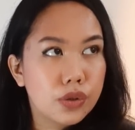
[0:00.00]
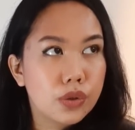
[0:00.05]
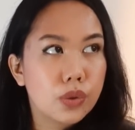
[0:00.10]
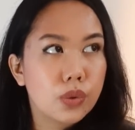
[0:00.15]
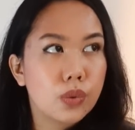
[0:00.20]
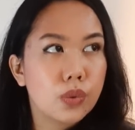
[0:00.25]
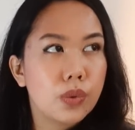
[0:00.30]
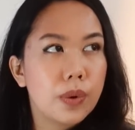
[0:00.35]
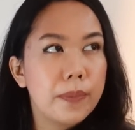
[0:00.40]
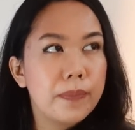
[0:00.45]

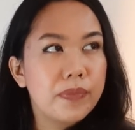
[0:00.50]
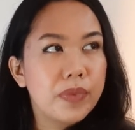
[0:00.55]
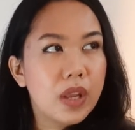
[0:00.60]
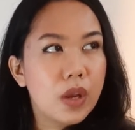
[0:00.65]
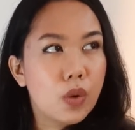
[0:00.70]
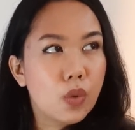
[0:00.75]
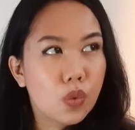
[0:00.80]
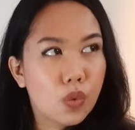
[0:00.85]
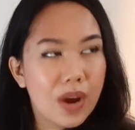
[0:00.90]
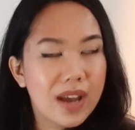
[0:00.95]
to
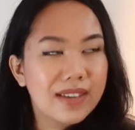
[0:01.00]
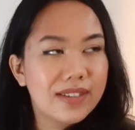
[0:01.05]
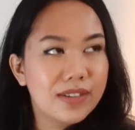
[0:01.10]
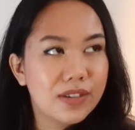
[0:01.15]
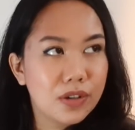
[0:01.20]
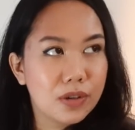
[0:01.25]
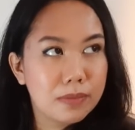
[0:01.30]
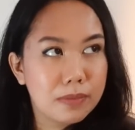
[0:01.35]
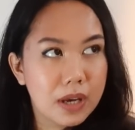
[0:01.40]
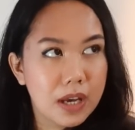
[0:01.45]

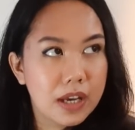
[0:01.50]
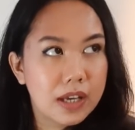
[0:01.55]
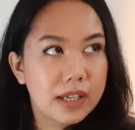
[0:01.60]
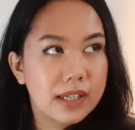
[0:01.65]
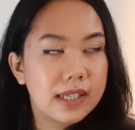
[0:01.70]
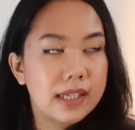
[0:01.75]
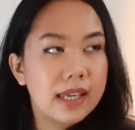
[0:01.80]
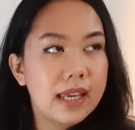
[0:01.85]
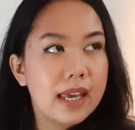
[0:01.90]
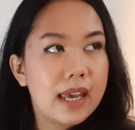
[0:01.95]
rest your
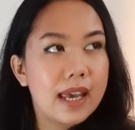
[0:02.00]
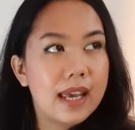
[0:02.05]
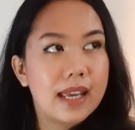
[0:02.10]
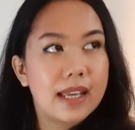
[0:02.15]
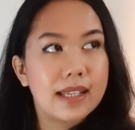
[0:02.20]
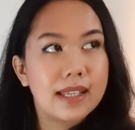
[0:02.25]
mind.